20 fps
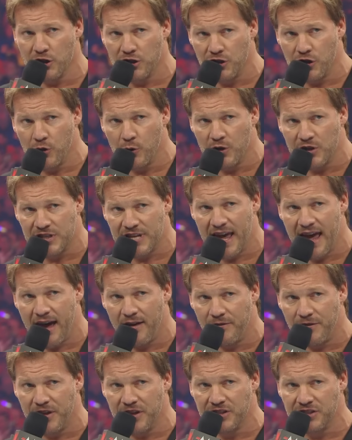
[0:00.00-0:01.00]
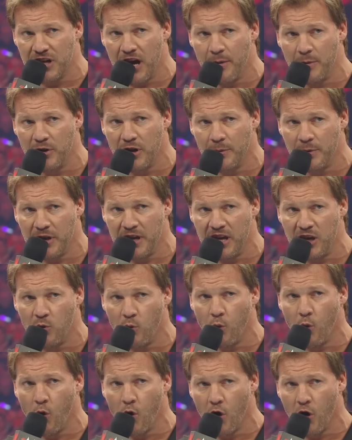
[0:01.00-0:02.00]
to do is have the
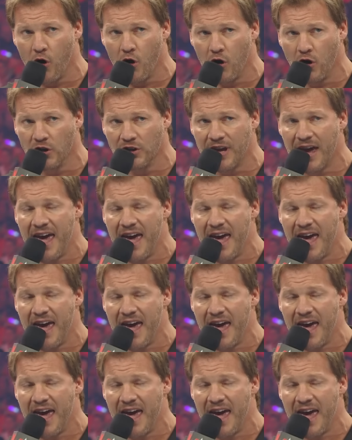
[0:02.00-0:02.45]
WWE World